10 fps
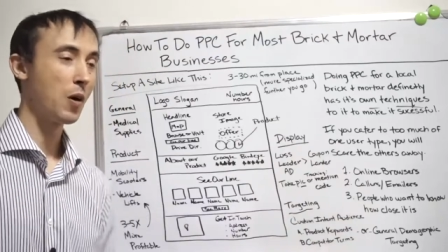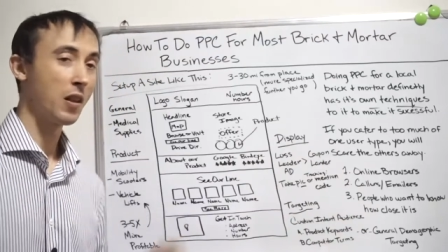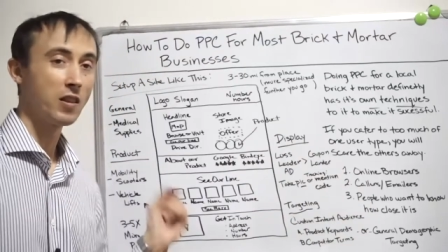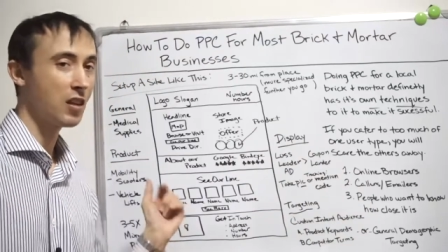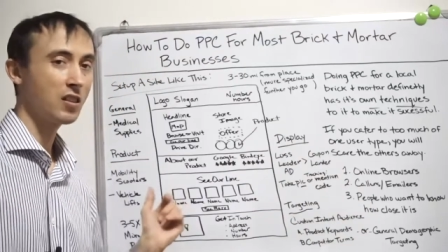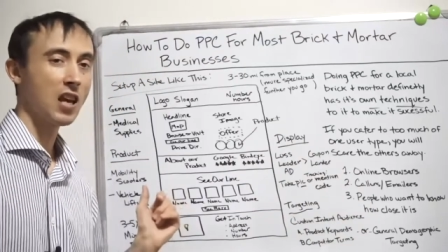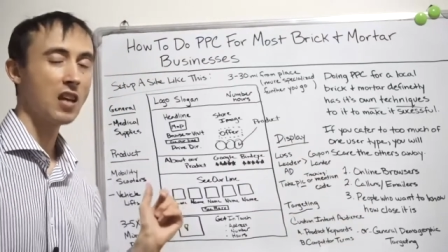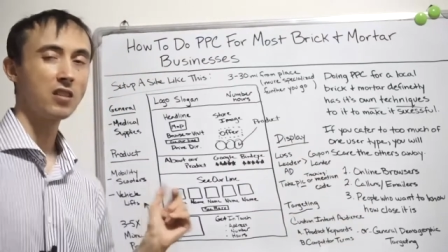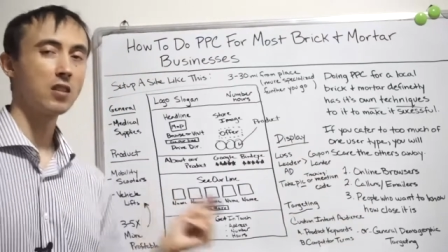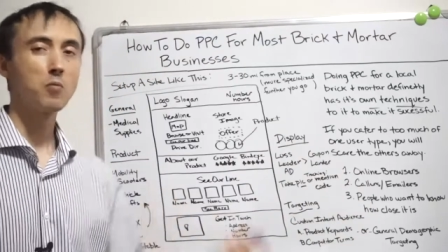in this
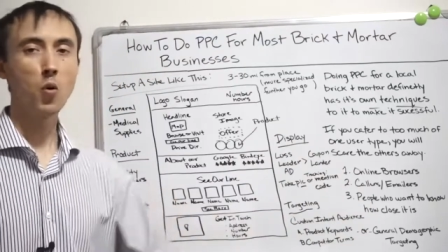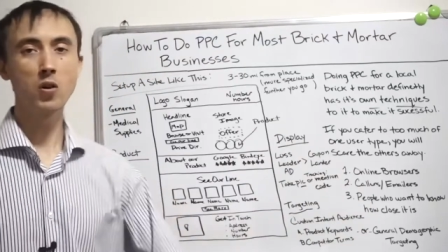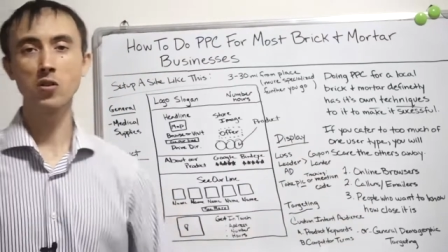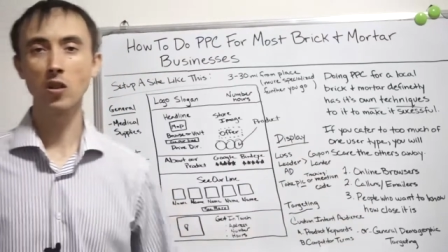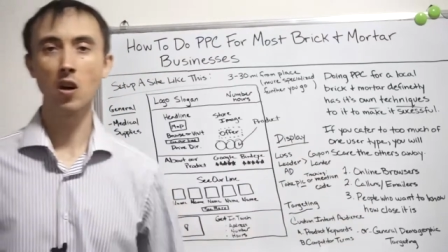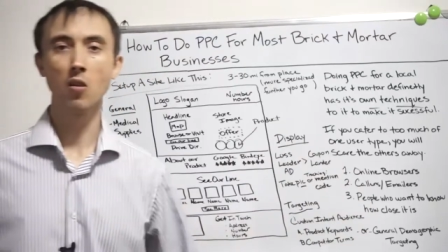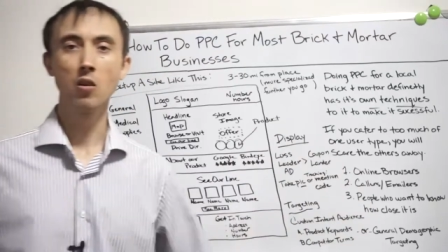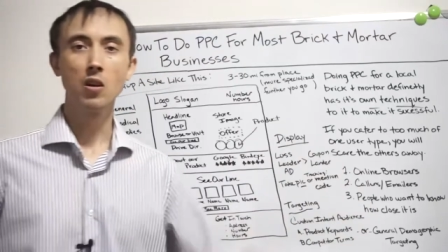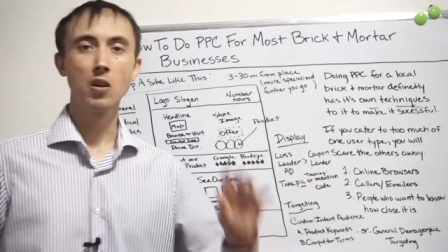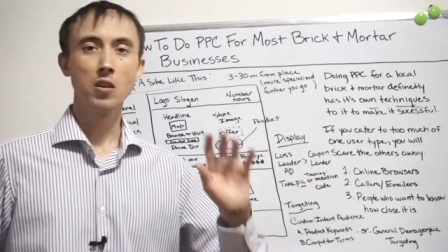case, it's more
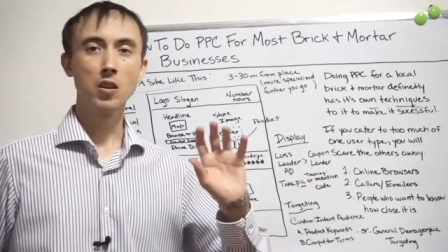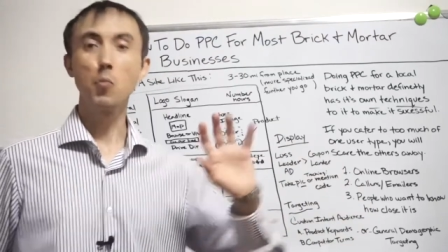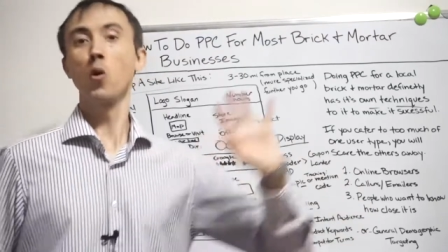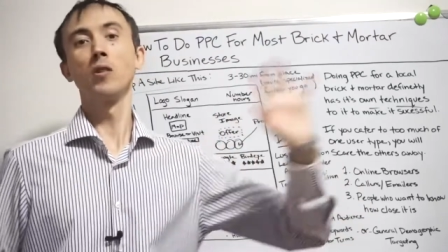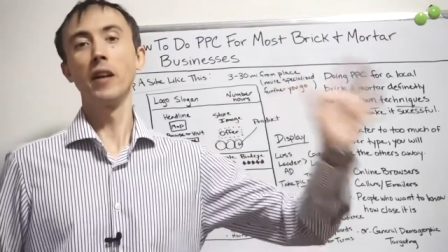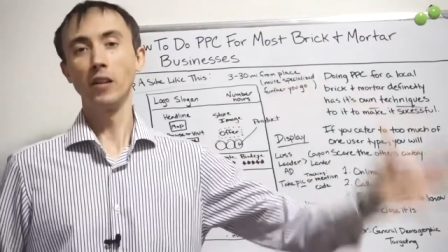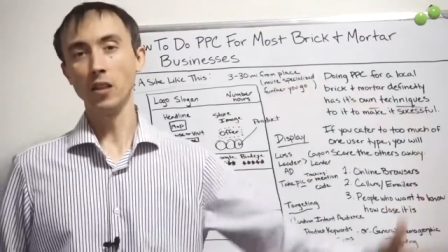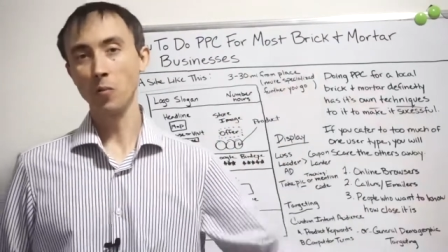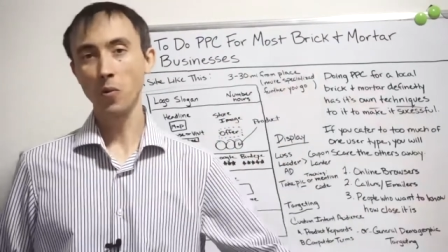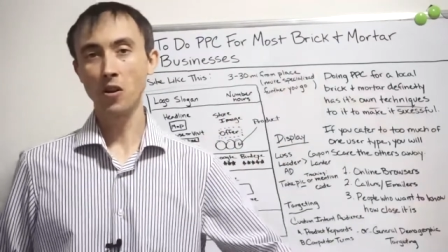so they're more
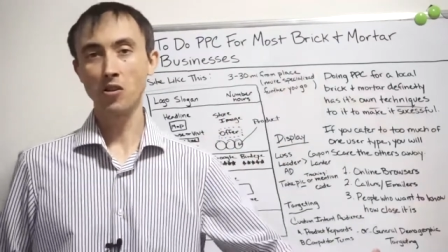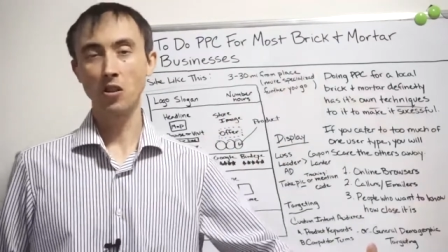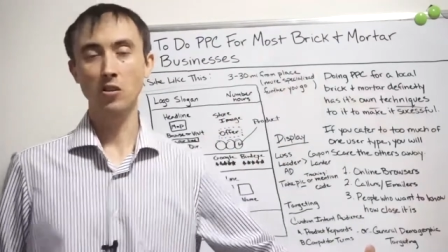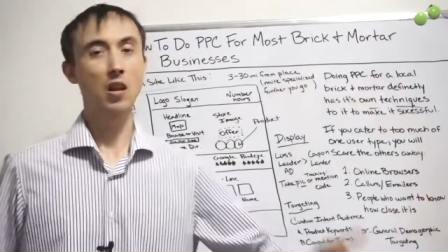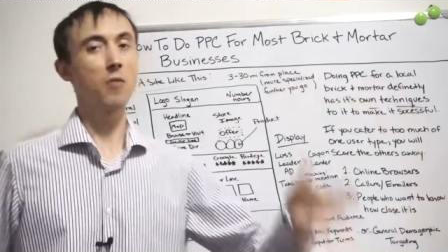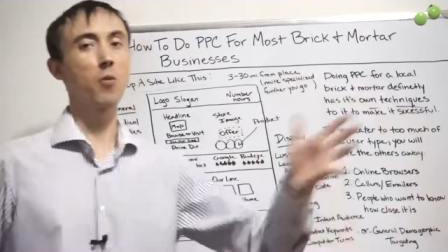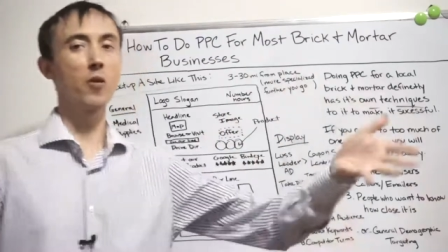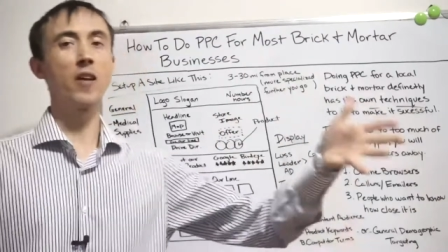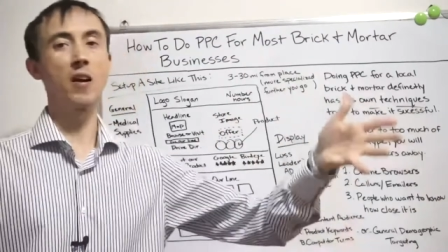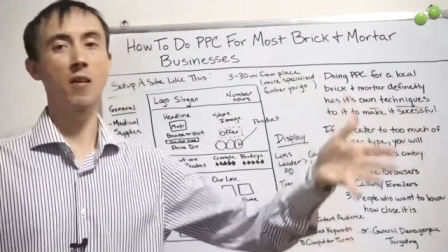likely to purchase,
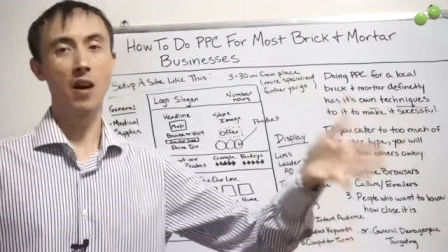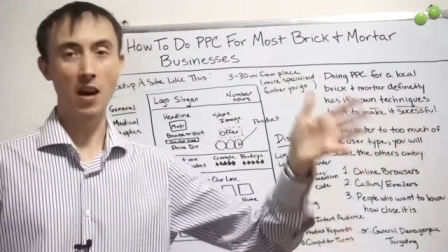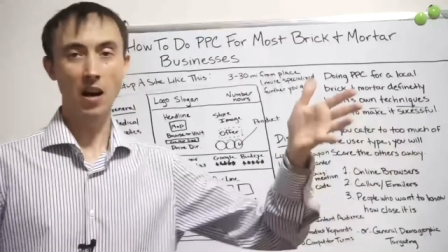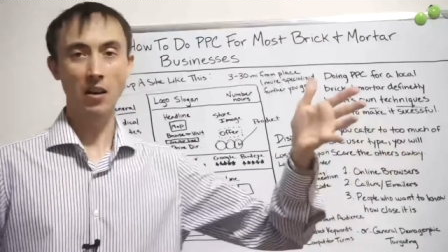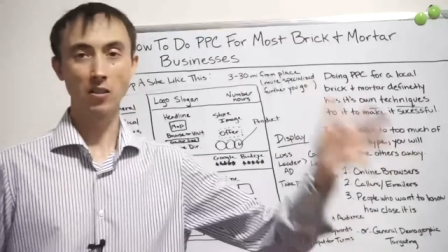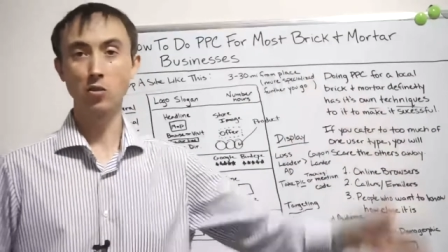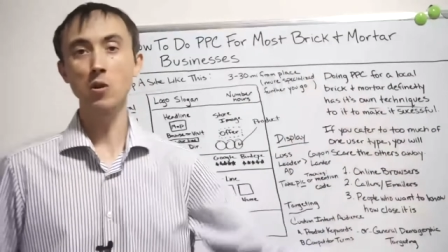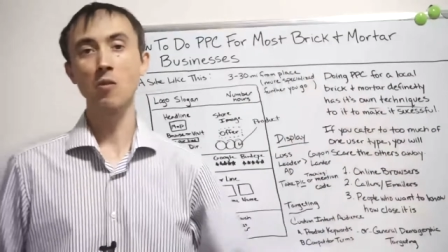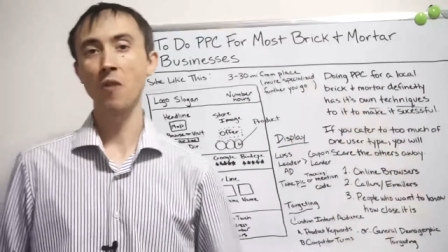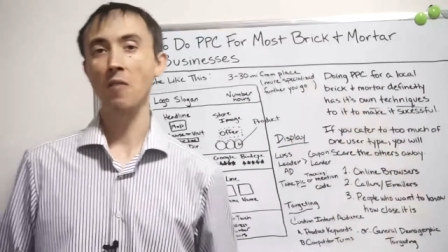therefore it's
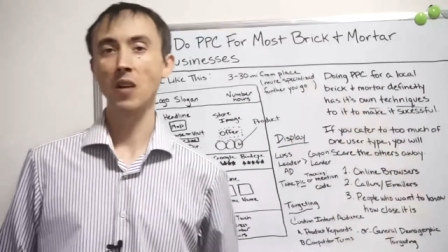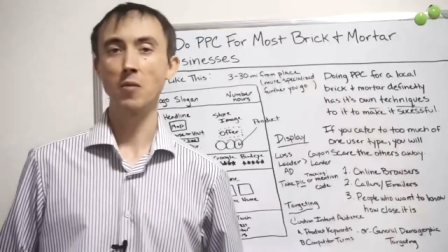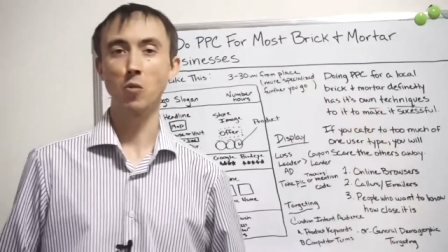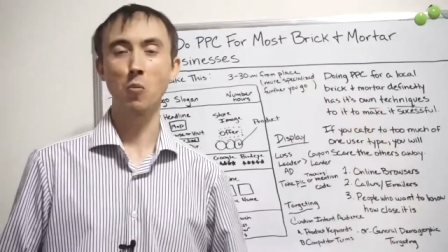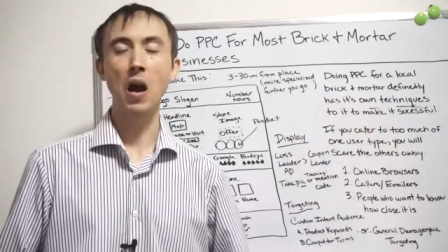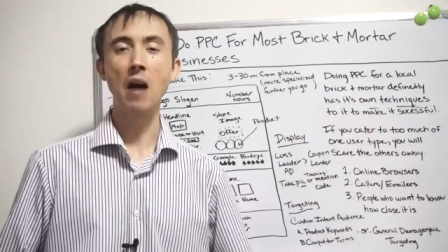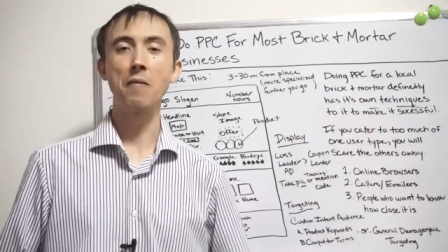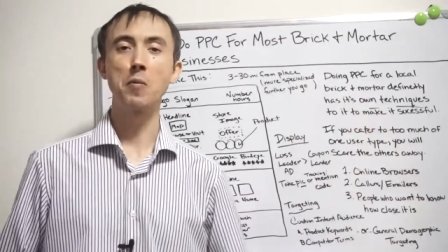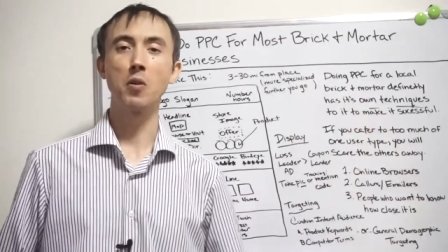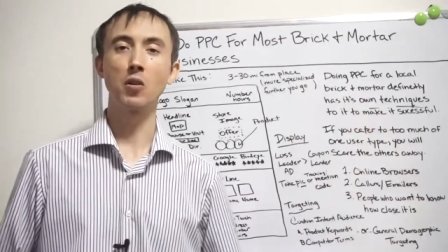3 to 5 times more
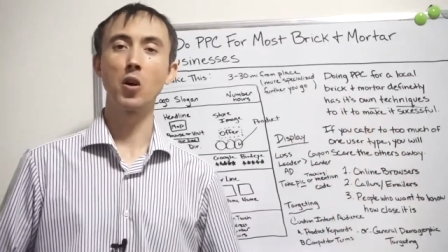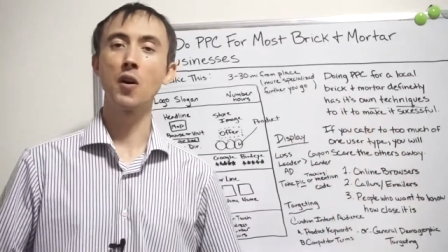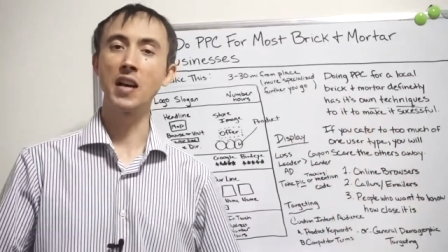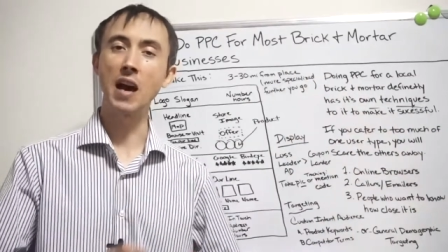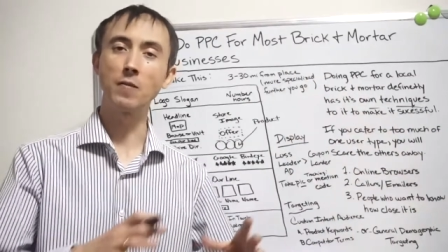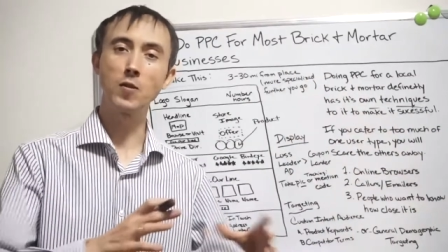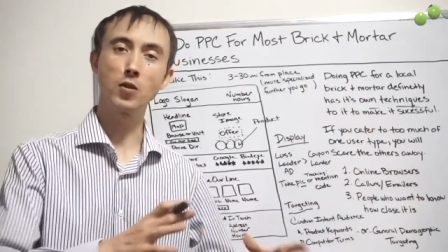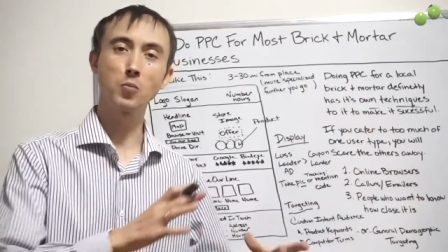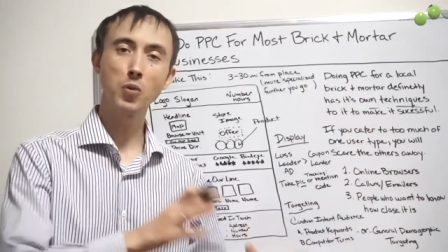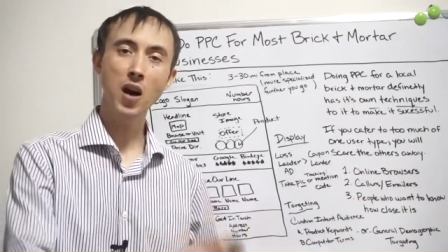profitable going after
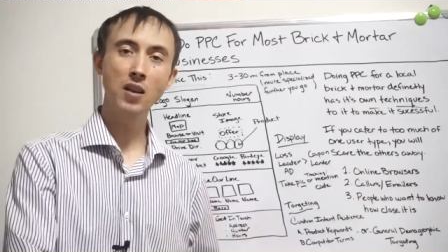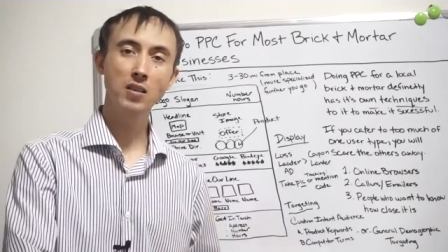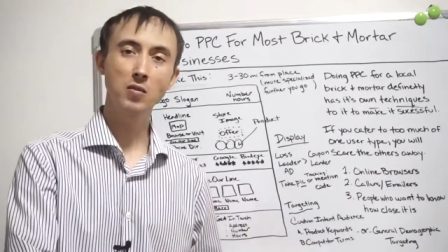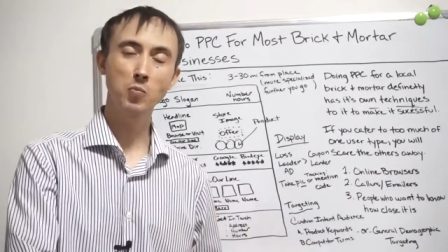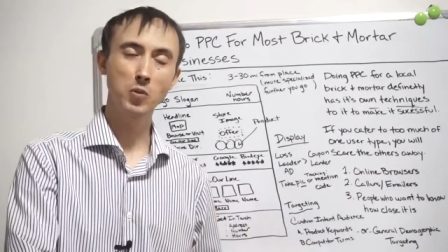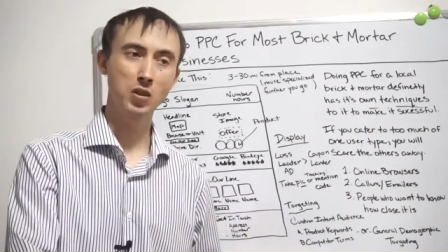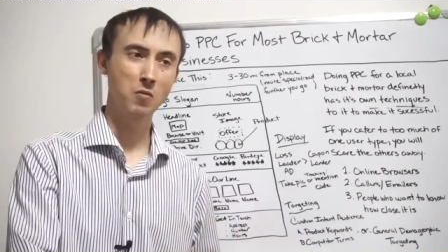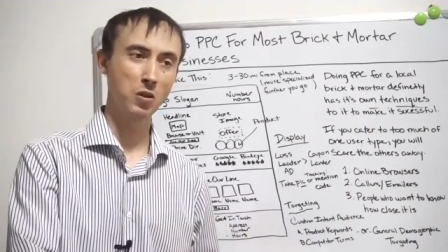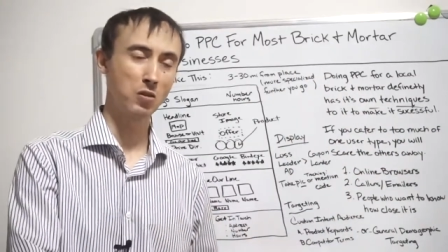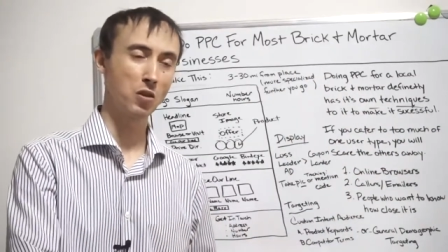those
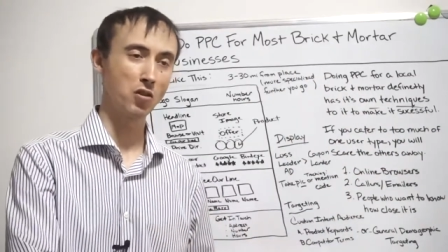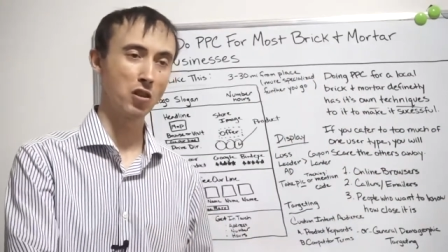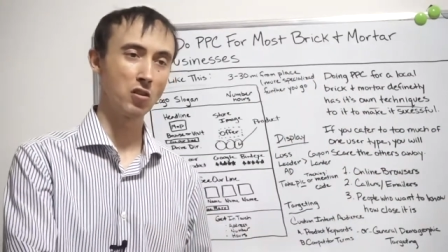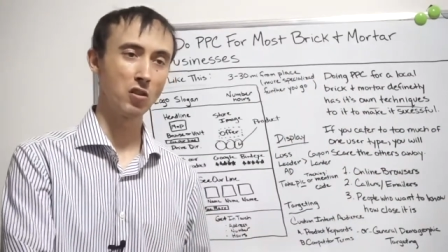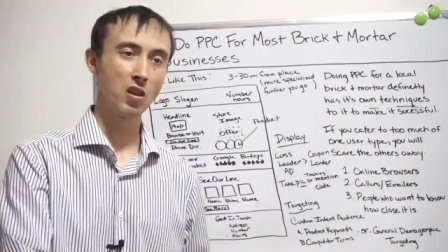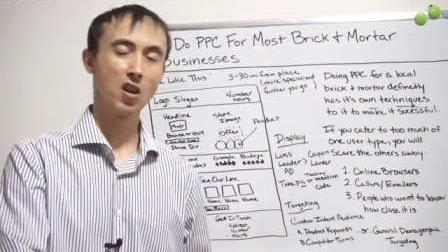product-specific searches.